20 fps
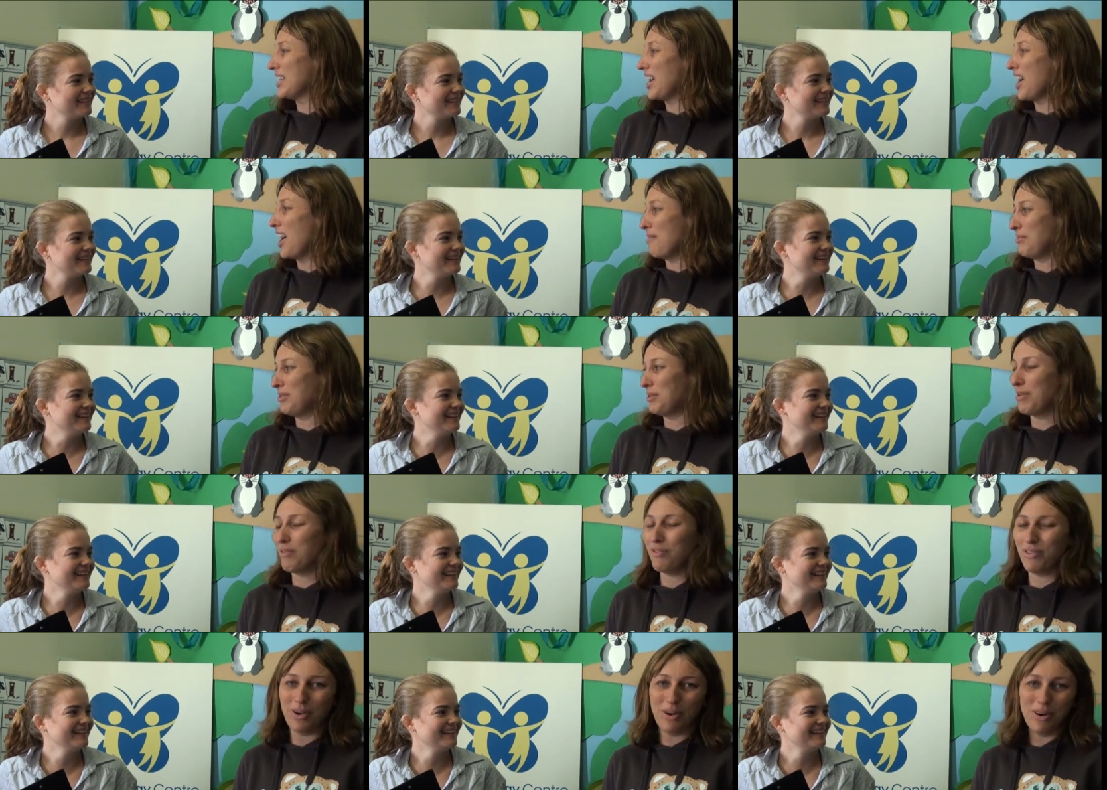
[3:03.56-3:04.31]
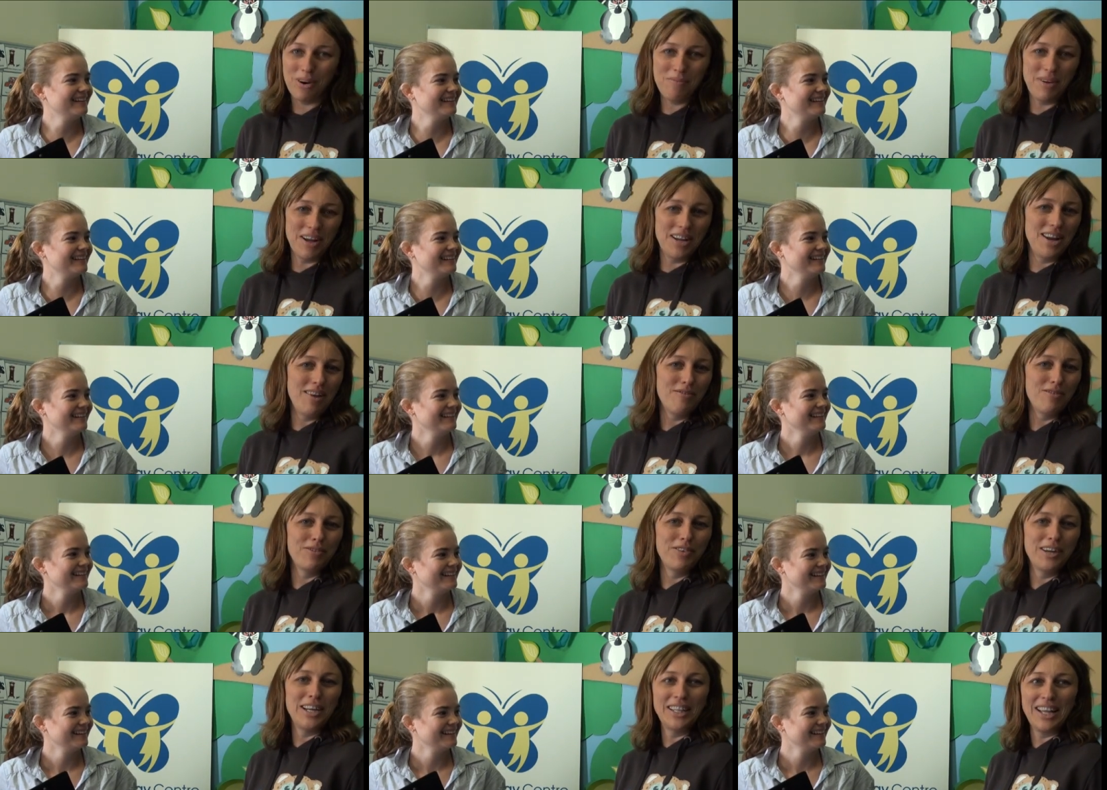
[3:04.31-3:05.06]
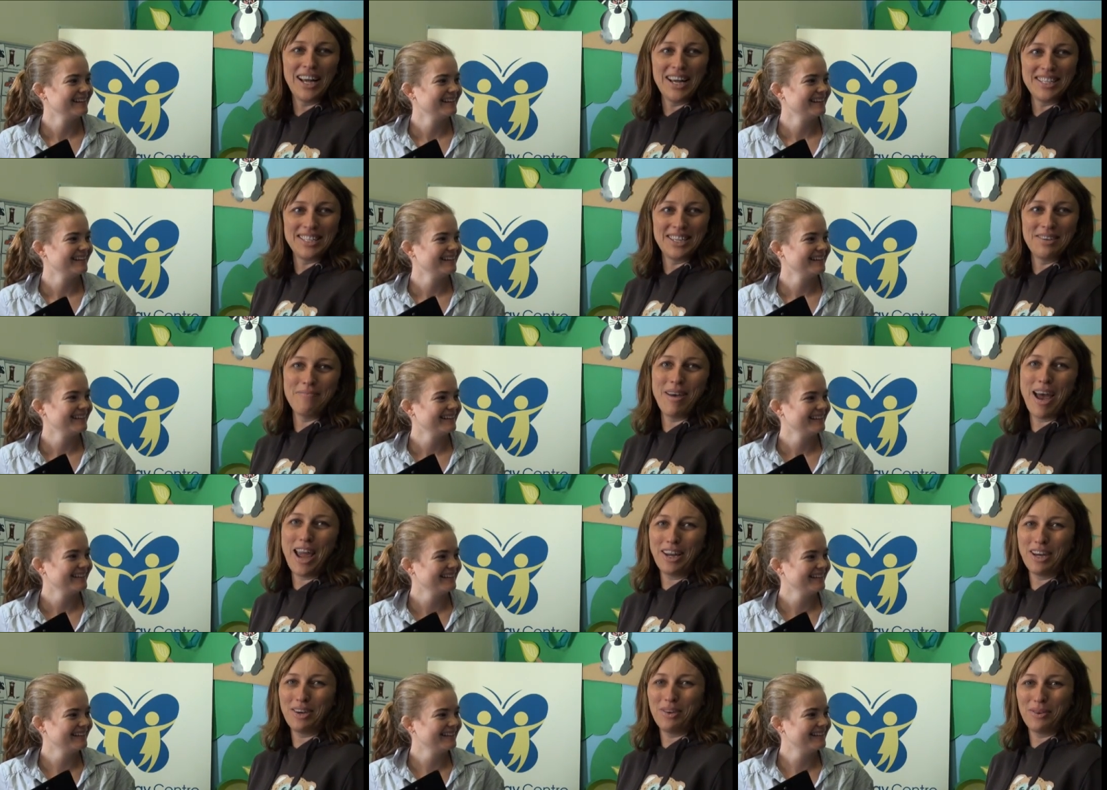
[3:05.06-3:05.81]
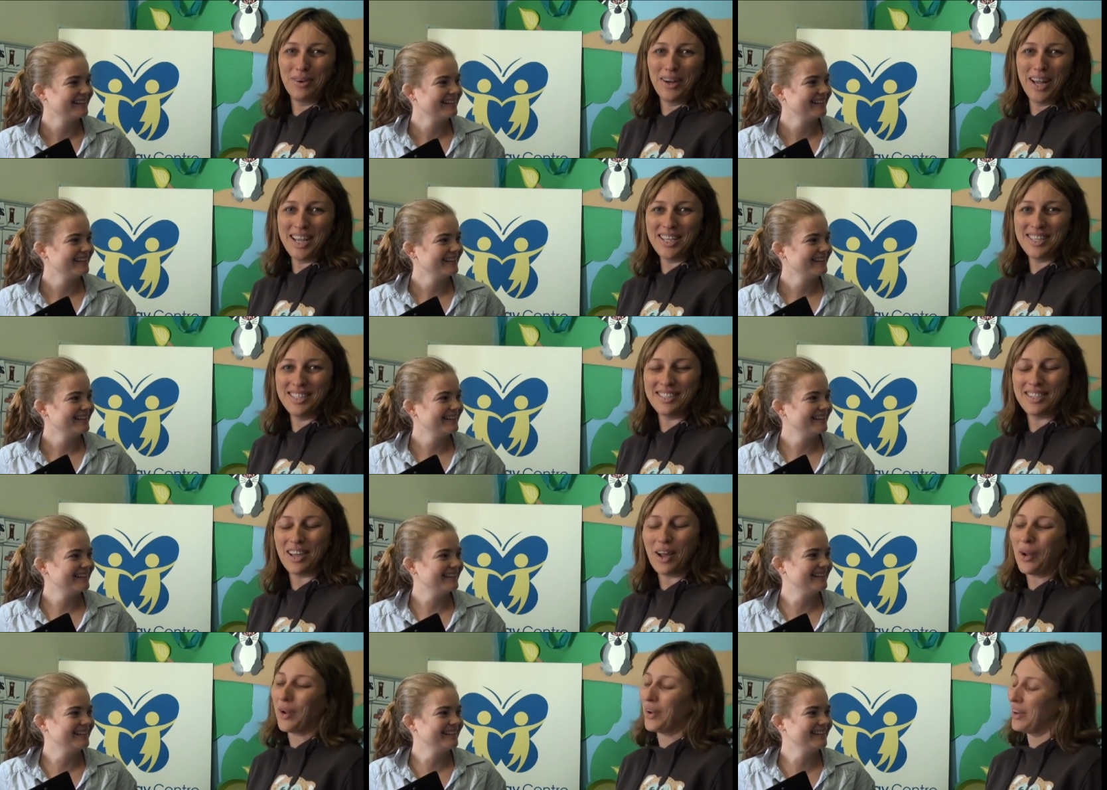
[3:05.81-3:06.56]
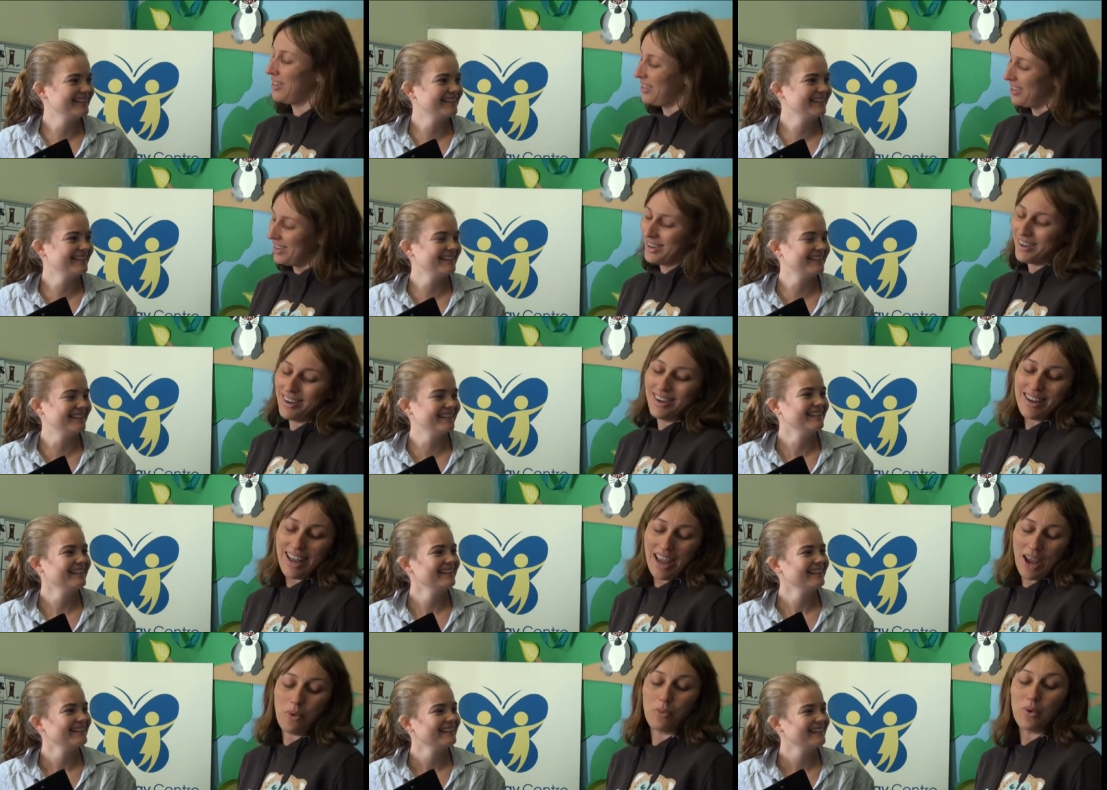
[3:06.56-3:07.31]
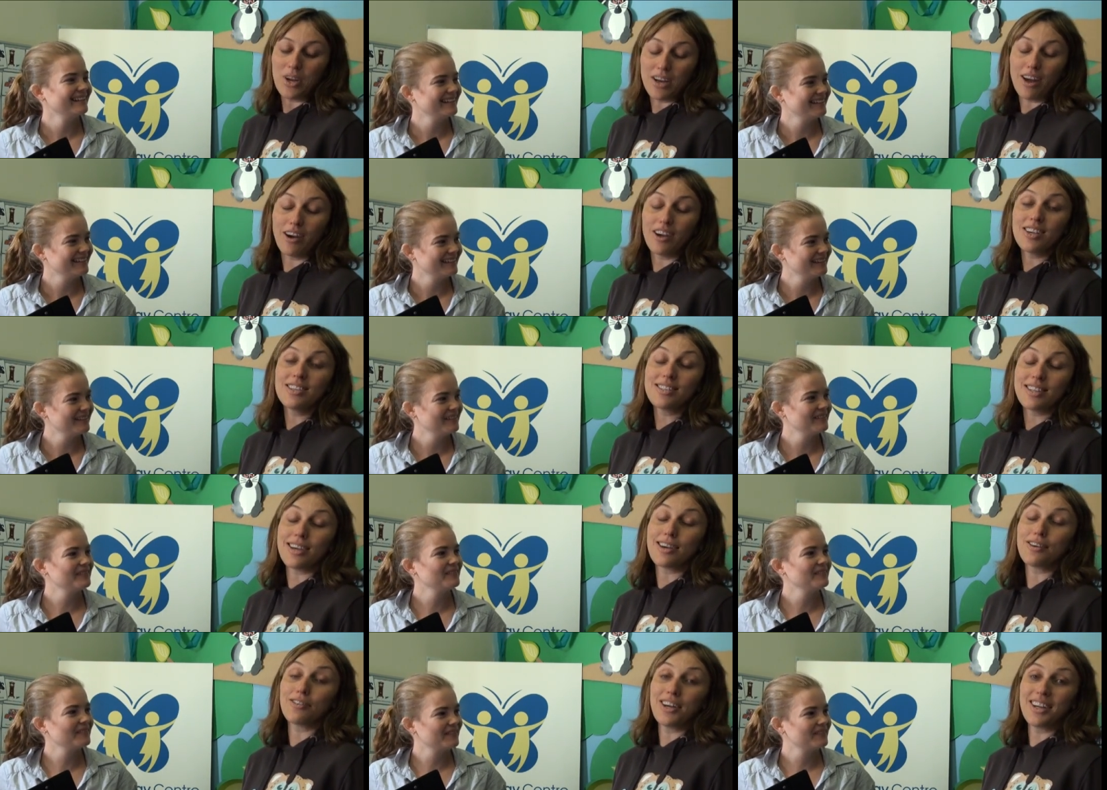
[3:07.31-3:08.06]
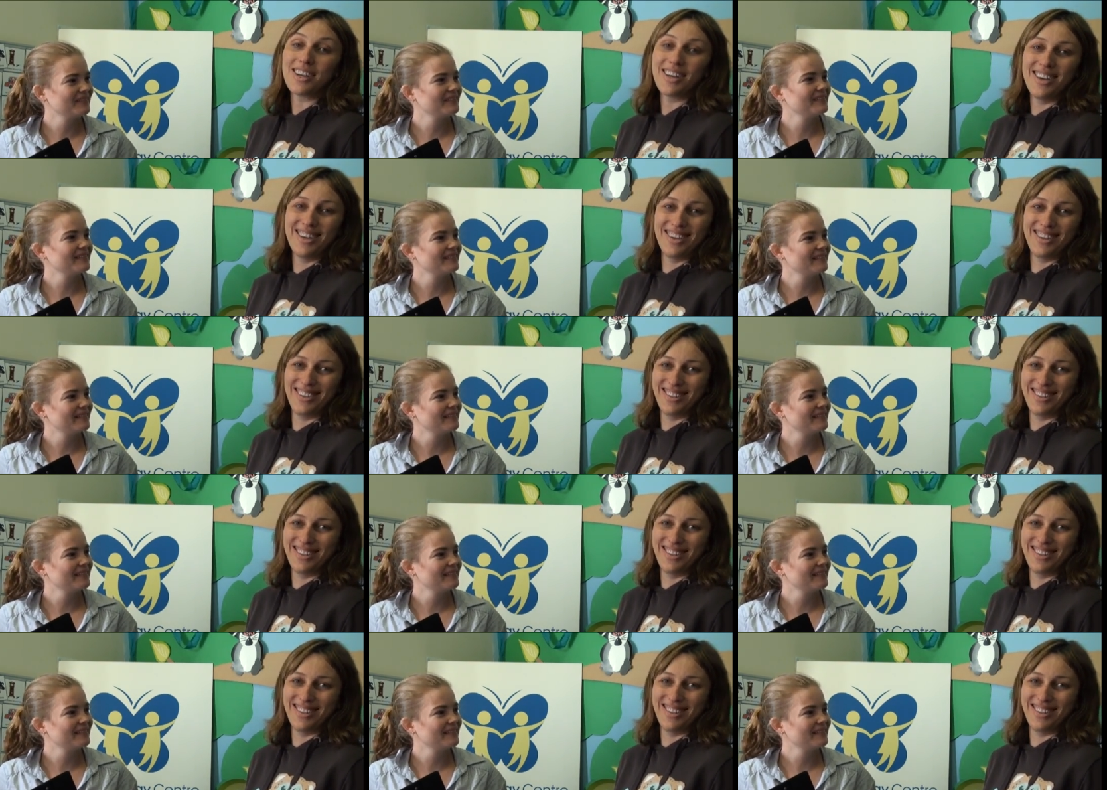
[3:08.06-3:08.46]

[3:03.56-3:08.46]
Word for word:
Speaker 1: times before but never realised it made a noise. So we know he's hearing.